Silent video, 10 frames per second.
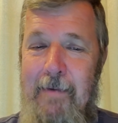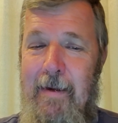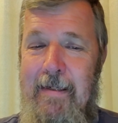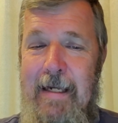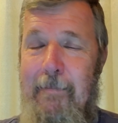
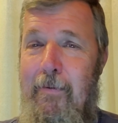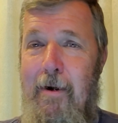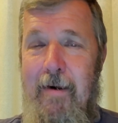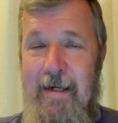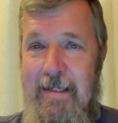about
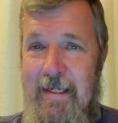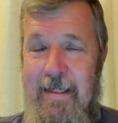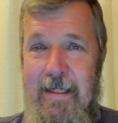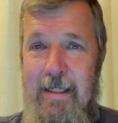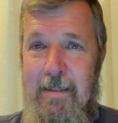temporary
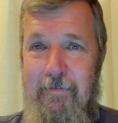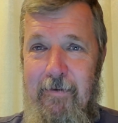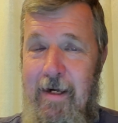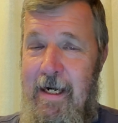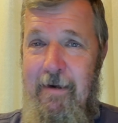assistance
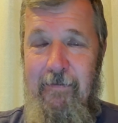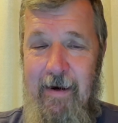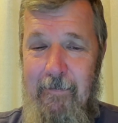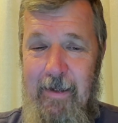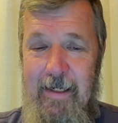for needy
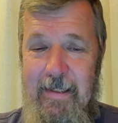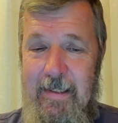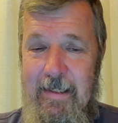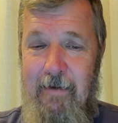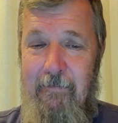families
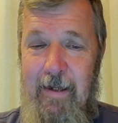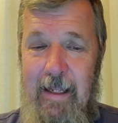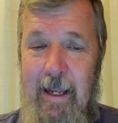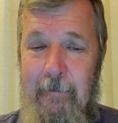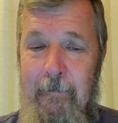and stuff like
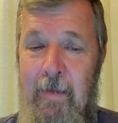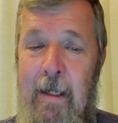that.